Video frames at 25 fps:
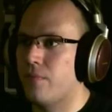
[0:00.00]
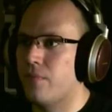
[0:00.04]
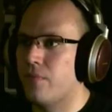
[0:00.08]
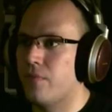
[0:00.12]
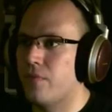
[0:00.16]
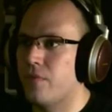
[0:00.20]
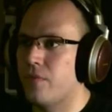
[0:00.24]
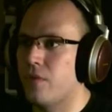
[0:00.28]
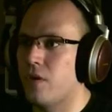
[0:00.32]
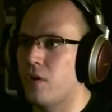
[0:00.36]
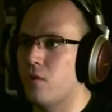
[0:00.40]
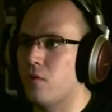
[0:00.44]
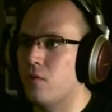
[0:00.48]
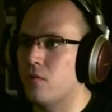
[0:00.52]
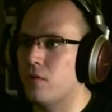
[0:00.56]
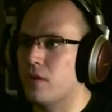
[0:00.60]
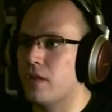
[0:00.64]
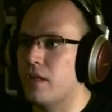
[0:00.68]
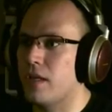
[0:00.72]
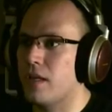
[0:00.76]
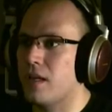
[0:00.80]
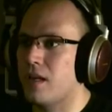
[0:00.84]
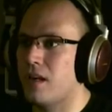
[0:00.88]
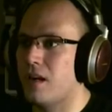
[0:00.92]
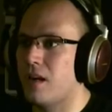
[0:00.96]
Don't
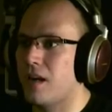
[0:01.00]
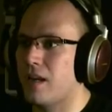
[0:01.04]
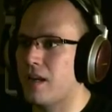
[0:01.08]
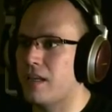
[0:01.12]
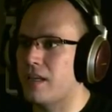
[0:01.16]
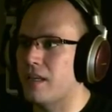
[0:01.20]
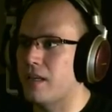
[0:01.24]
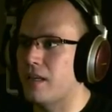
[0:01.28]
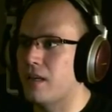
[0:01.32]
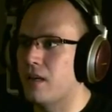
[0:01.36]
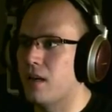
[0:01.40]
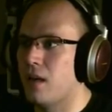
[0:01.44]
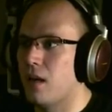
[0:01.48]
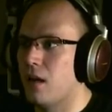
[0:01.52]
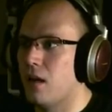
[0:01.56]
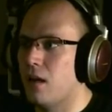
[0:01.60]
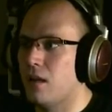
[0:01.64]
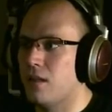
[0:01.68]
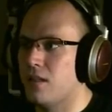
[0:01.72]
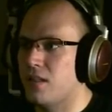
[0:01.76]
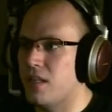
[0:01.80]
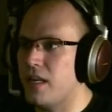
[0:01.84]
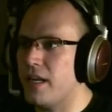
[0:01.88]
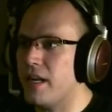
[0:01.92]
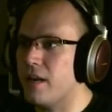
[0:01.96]
get cocky.
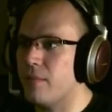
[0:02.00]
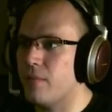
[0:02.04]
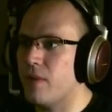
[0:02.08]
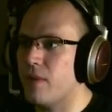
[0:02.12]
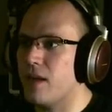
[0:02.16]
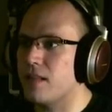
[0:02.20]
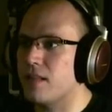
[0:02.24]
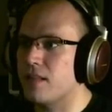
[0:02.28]
Damn, that